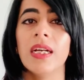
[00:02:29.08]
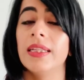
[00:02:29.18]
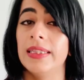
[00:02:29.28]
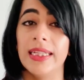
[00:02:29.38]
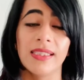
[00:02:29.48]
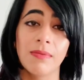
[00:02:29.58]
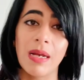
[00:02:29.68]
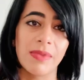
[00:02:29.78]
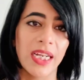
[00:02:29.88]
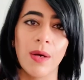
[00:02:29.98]
Then
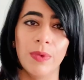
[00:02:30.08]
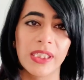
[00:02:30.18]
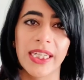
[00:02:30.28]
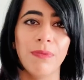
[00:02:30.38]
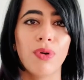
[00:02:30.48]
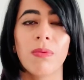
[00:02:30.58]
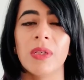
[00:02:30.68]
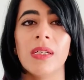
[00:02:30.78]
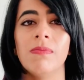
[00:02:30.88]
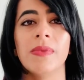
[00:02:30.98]
sometimes they come with skin
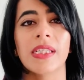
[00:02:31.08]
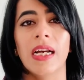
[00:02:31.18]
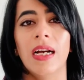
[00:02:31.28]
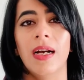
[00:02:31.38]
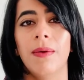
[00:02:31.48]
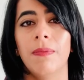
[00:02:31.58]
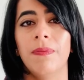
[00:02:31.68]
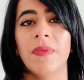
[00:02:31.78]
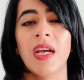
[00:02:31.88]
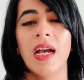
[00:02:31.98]
problems,
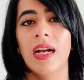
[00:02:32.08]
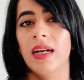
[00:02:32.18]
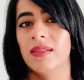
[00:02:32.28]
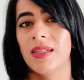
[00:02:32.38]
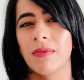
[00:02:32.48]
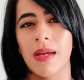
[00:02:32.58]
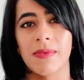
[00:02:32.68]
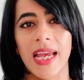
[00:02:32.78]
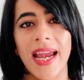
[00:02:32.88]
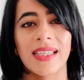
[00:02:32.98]

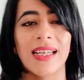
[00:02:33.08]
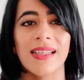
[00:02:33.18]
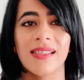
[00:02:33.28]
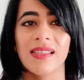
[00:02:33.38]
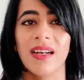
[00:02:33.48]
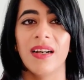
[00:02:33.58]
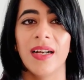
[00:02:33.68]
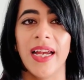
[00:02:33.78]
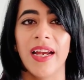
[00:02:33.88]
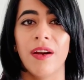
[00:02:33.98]
sometimes excess
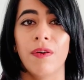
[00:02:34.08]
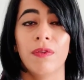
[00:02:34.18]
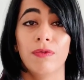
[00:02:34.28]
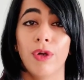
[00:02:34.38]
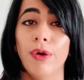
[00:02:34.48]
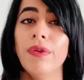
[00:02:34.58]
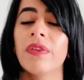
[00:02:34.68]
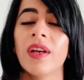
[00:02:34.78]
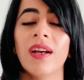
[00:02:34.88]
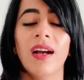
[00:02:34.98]
hair
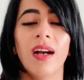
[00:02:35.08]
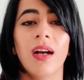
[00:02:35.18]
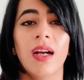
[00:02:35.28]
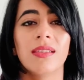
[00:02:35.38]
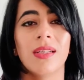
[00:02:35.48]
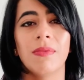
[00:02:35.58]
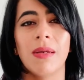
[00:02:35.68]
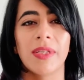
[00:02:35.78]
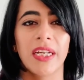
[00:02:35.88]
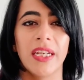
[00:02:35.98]
growth, and
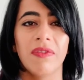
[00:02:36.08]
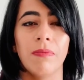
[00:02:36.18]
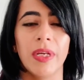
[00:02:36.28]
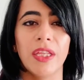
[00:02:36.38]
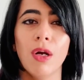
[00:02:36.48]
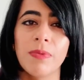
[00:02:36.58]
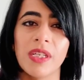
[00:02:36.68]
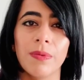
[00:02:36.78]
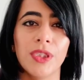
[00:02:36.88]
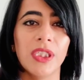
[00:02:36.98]
sometimes it can even be the
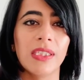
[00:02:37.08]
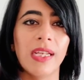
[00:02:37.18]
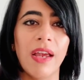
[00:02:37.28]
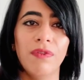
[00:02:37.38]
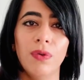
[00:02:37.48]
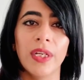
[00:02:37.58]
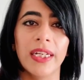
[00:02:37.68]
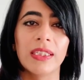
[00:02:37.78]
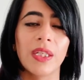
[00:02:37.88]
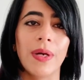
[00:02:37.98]
opposite, which is hair
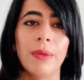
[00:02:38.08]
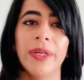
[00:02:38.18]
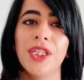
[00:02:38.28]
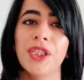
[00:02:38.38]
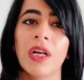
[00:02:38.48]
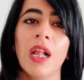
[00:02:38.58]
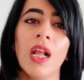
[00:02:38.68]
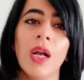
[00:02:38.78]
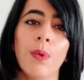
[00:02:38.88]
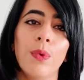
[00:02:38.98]
falling, so alopecia,
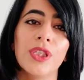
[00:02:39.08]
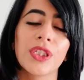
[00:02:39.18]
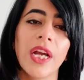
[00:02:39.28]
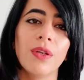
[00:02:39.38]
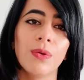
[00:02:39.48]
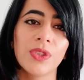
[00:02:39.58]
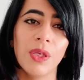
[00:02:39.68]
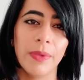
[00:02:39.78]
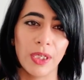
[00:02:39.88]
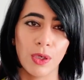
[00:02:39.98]
which can
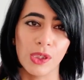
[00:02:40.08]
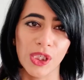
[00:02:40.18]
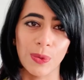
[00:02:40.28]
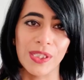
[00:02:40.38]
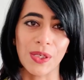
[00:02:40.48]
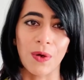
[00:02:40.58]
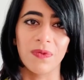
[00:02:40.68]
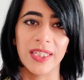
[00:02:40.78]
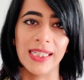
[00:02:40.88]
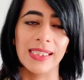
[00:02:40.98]
also be a consequence of
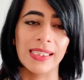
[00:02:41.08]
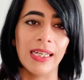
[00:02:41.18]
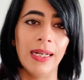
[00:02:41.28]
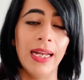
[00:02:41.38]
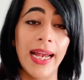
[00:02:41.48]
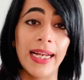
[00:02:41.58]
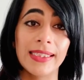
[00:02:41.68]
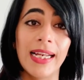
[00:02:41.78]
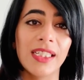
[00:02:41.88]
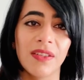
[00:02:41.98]
this
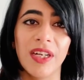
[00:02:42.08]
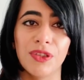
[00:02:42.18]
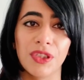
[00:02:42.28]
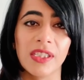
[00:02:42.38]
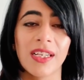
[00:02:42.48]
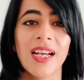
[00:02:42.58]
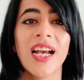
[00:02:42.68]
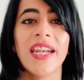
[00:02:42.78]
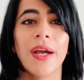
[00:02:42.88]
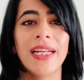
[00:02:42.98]
excess of androgens.
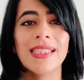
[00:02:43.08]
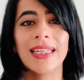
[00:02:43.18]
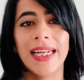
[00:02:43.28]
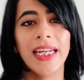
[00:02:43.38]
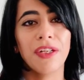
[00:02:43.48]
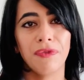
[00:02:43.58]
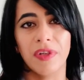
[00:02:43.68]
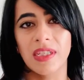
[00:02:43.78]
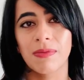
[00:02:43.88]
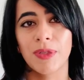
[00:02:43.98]
Now, here's the key
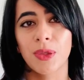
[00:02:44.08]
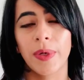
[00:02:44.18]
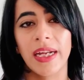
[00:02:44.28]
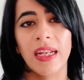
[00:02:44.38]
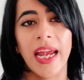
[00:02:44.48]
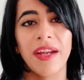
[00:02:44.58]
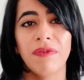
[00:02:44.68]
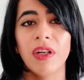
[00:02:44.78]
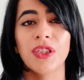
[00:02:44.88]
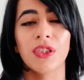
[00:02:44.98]
difference between a
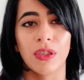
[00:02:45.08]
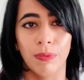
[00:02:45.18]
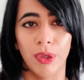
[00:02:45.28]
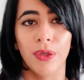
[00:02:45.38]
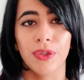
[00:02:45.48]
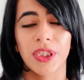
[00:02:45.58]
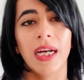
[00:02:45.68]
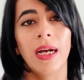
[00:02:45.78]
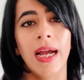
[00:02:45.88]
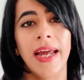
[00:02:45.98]
functional approach
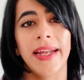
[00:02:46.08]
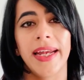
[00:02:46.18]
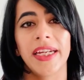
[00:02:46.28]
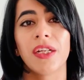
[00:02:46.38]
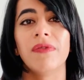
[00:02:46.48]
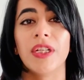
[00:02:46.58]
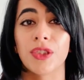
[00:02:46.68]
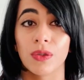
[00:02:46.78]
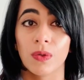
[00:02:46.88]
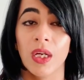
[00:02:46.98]
and a
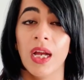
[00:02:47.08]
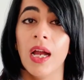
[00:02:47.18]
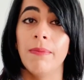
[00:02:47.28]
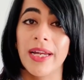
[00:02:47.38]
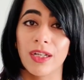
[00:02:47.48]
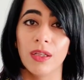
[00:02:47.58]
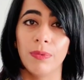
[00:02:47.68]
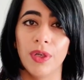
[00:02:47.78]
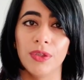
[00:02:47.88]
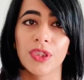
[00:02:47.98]
conventional medical
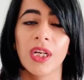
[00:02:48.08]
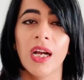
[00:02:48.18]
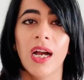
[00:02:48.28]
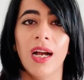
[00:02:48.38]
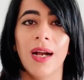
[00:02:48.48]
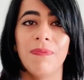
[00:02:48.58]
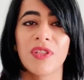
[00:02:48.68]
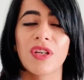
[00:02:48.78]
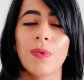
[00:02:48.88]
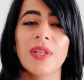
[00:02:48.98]
approach.
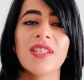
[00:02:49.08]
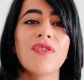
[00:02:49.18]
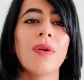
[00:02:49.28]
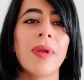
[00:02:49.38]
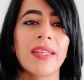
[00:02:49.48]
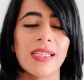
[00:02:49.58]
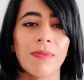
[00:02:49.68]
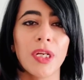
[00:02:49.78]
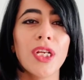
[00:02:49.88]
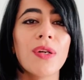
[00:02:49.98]
So with a syndrome like this,
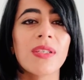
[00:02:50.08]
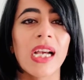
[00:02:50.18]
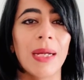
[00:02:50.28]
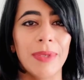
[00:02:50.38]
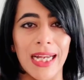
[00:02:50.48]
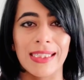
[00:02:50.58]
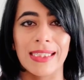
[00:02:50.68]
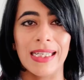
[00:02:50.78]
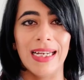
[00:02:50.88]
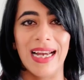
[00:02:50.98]
I'm going to use
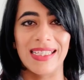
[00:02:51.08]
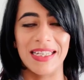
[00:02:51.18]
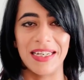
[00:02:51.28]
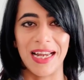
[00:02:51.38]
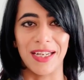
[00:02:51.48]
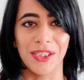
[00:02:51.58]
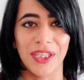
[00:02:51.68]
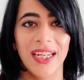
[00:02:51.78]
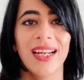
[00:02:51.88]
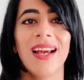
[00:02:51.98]
IBS as an
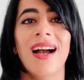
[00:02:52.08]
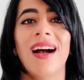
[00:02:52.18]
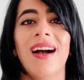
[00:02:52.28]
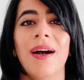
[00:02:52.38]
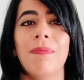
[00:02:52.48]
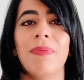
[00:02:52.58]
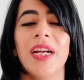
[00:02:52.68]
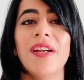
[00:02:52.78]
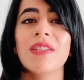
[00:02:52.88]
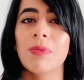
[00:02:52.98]
analogy,
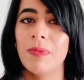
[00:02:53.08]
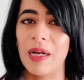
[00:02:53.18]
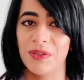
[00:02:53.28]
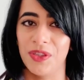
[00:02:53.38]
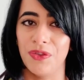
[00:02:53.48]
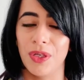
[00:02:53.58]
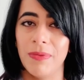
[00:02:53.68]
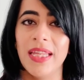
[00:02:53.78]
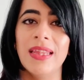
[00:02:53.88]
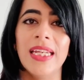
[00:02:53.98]
but irritable bowel syndrome,
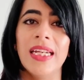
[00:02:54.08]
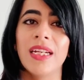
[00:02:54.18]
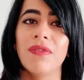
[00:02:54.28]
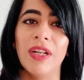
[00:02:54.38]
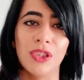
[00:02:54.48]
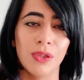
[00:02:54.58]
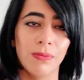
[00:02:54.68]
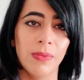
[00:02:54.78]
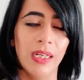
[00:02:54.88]
in the conventional